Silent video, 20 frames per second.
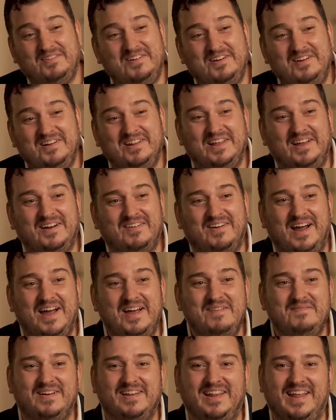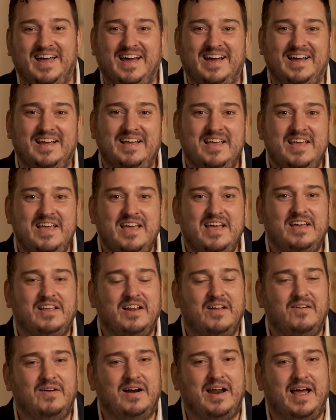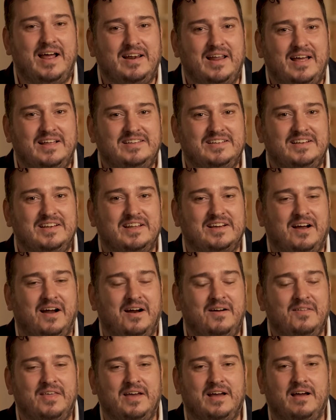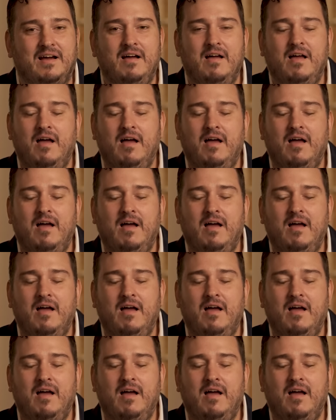rudely, right? But that's like, cool. You know, but I sit in the car and think,